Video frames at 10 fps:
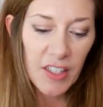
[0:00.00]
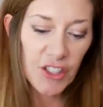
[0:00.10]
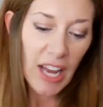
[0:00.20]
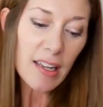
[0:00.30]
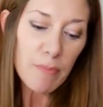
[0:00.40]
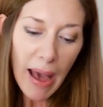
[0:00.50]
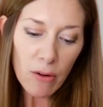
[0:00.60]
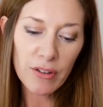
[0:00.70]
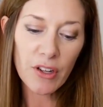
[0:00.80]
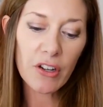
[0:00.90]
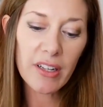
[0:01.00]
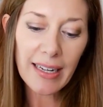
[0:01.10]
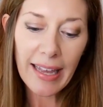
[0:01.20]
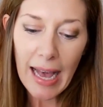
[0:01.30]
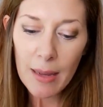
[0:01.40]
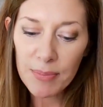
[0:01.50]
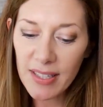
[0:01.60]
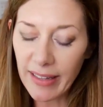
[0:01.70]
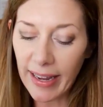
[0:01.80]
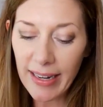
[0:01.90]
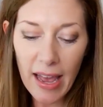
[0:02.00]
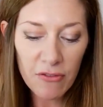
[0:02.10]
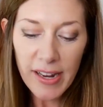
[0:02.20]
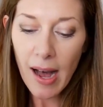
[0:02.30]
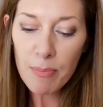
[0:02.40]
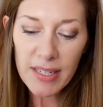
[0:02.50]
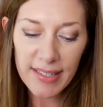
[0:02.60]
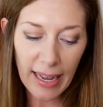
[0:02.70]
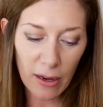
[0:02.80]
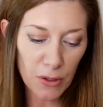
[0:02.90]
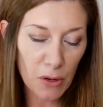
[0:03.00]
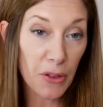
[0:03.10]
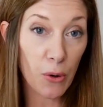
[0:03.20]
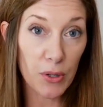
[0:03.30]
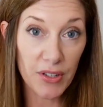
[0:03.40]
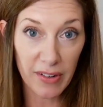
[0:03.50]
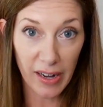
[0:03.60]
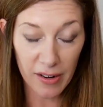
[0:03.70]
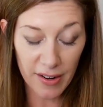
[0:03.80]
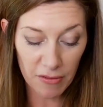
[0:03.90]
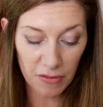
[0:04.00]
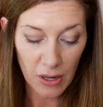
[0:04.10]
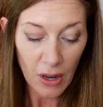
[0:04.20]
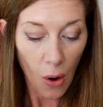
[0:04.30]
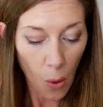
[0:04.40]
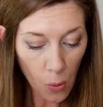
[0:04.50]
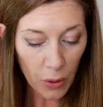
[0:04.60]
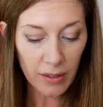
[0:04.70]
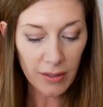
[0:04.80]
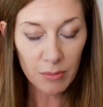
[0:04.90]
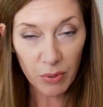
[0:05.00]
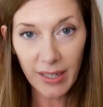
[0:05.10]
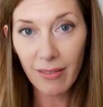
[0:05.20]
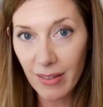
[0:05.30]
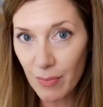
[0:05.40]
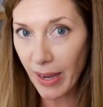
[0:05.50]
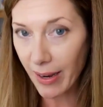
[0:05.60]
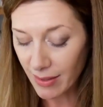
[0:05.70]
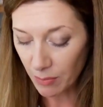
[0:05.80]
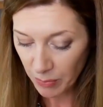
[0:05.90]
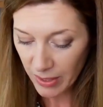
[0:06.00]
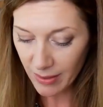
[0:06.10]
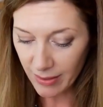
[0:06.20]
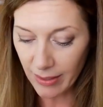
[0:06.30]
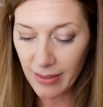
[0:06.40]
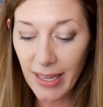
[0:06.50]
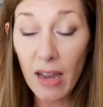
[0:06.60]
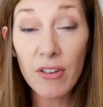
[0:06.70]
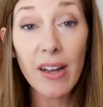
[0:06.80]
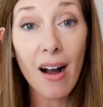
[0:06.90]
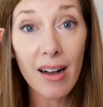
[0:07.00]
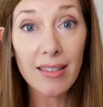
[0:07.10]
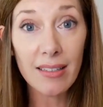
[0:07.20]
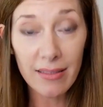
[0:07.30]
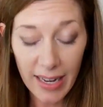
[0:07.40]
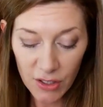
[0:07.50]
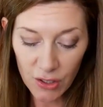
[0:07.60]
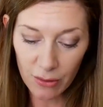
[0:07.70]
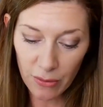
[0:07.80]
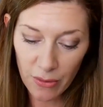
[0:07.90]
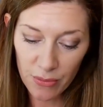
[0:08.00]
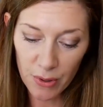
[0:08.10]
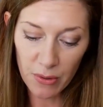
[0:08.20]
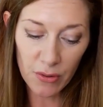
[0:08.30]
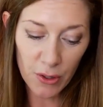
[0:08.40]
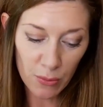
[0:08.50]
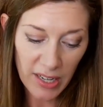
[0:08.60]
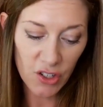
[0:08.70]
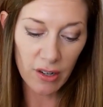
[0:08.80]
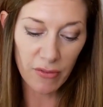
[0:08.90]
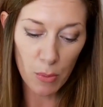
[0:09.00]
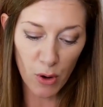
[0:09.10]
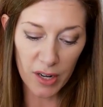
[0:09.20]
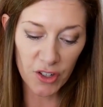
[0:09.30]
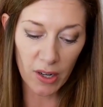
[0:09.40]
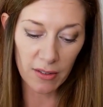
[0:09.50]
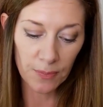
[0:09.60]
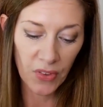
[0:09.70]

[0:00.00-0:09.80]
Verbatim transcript: The Jagged Mountain could encapsulate every up and down over the course of the narrative. Or bringing this back to business, every oscillation through the duration of our project.